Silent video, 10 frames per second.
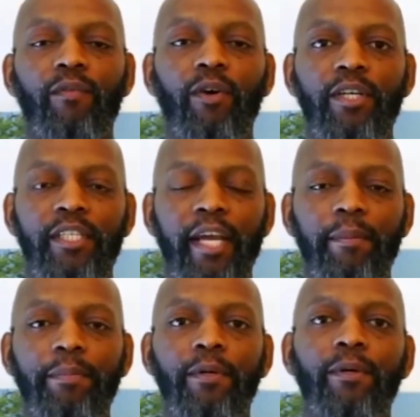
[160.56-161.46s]
For
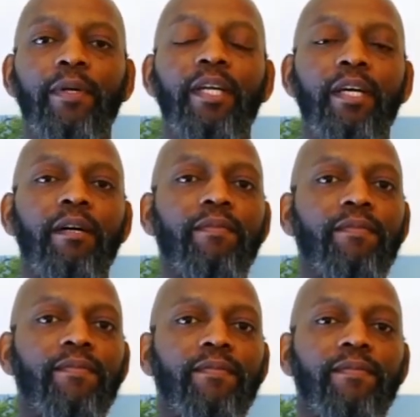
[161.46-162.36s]
example, if
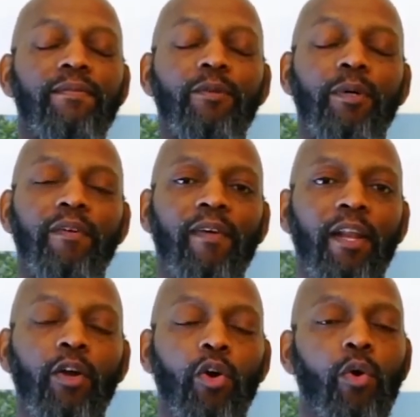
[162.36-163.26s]
you want to
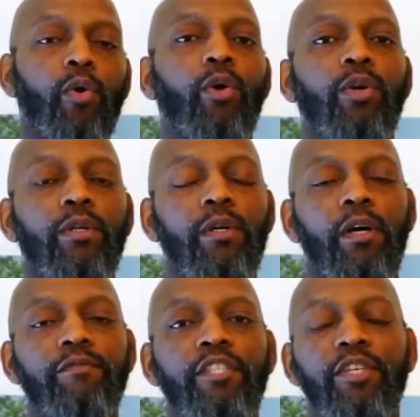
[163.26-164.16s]
follow a cohort
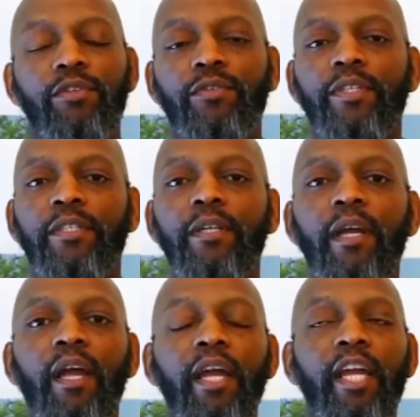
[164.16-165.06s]
of children
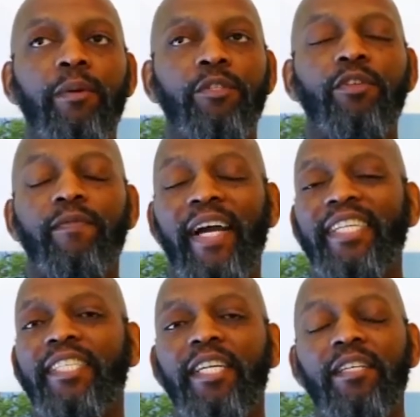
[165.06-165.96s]
in which you
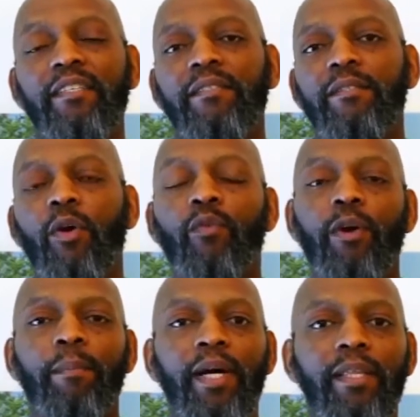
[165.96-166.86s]
vaccinate over
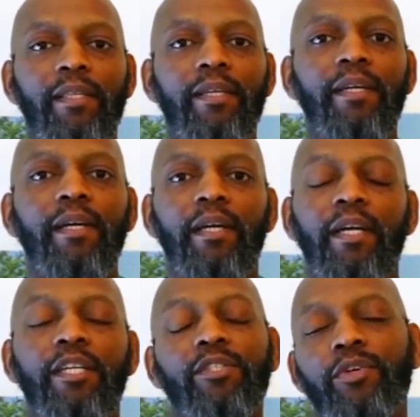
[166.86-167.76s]
a month.
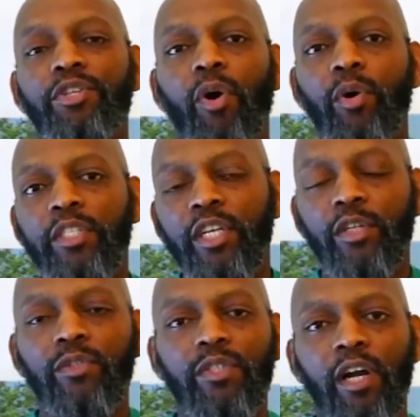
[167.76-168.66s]
And so you only
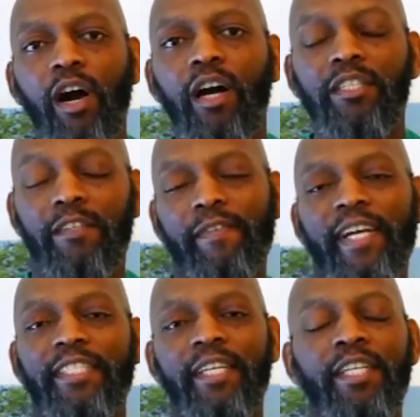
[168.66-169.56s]
include the cost of
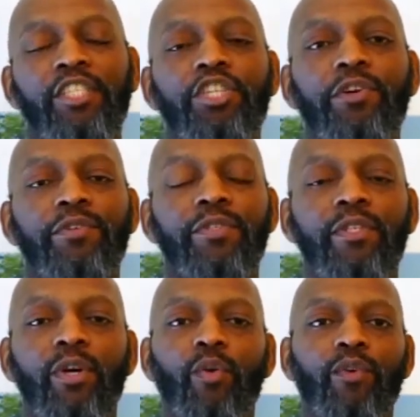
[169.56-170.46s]
vaccinating the children
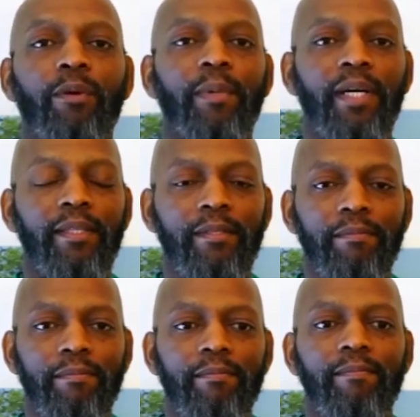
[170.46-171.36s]
over a month.
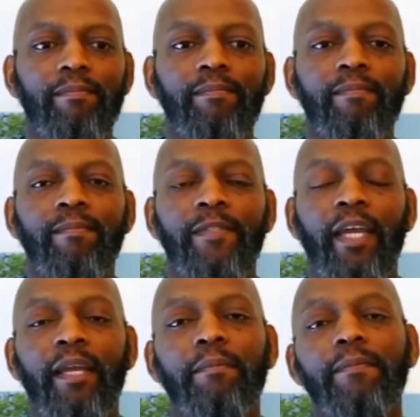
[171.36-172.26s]

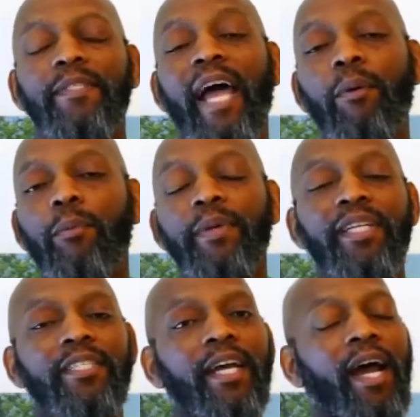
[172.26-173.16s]
Okay, that will be
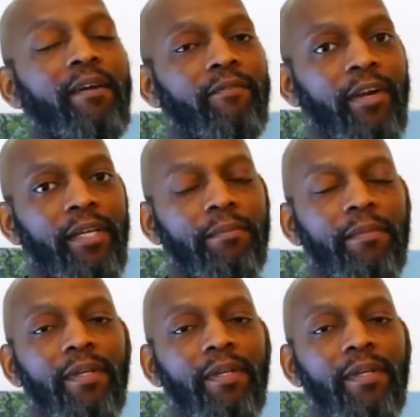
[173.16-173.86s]
the time frame.